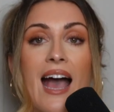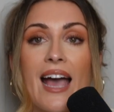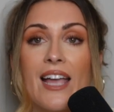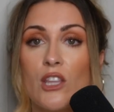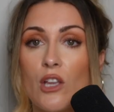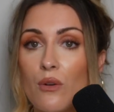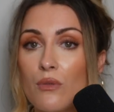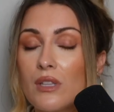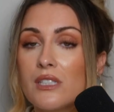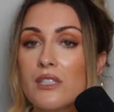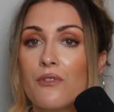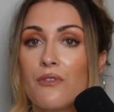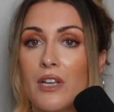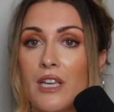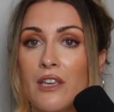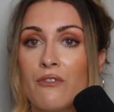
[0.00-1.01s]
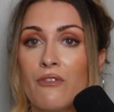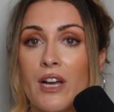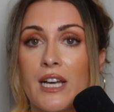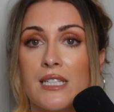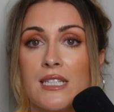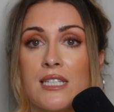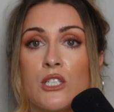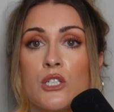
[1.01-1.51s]
I know there's a Freaky
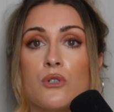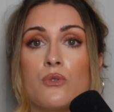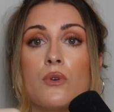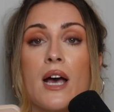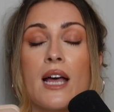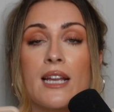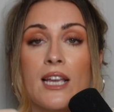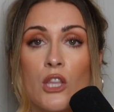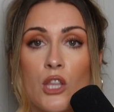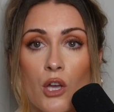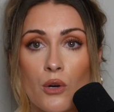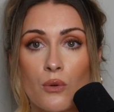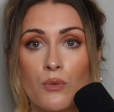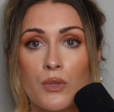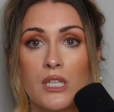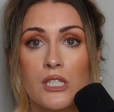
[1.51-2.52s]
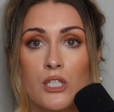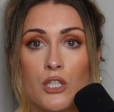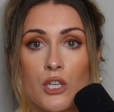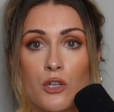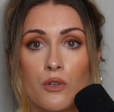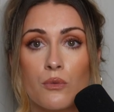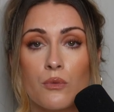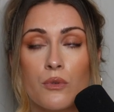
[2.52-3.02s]
Friday 2 and I know there's a
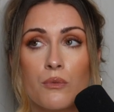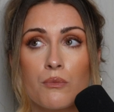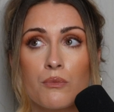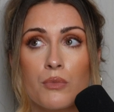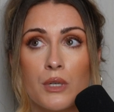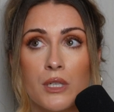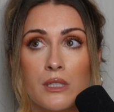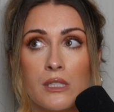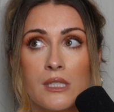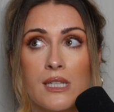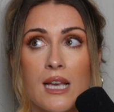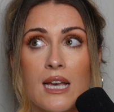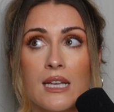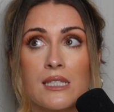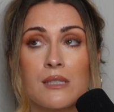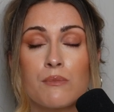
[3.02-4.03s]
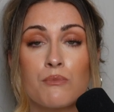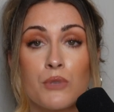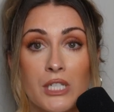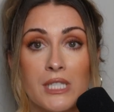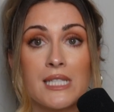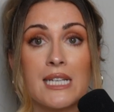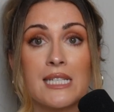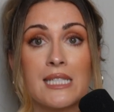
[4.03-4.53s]
new
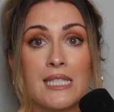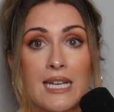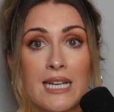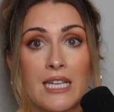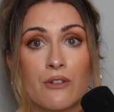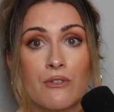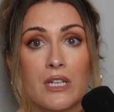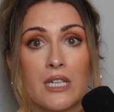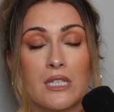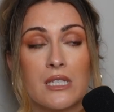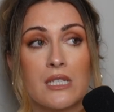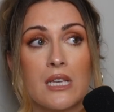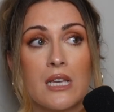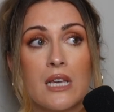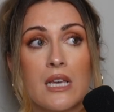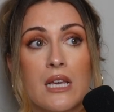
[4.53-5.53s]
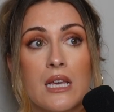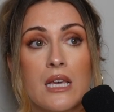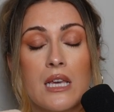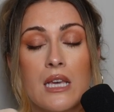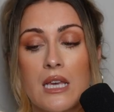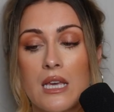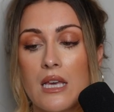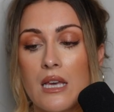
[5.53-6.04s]
Princess Diaries.
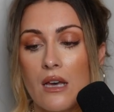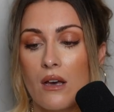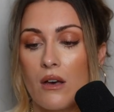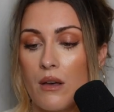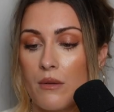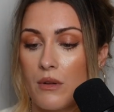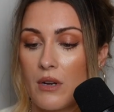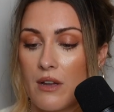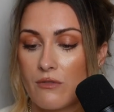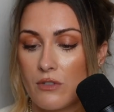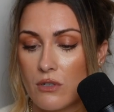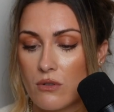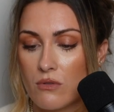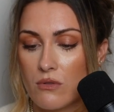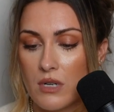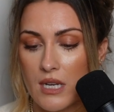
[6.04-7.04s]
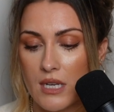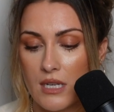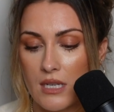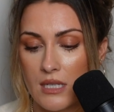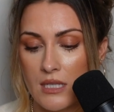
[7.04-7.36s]
Oh, I'm gonna have to Google it.